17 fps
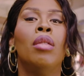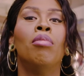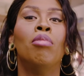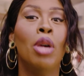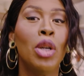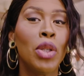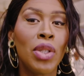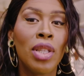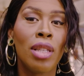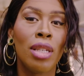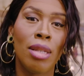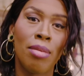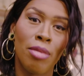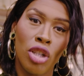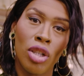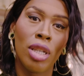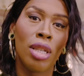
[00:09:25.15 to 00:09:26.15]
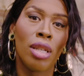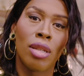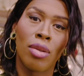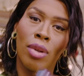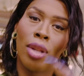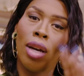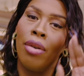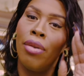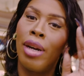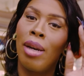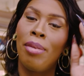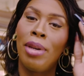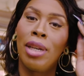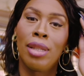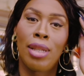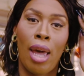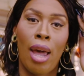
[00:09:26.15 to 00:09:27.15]
Most of these machines will already
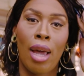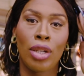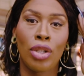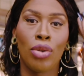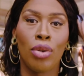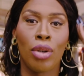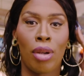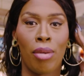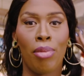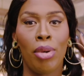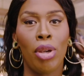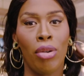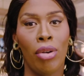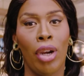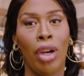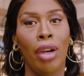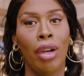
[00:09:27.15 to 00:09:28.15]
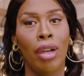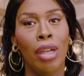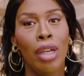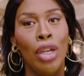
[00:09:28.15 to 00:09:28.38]
be attached to a computer,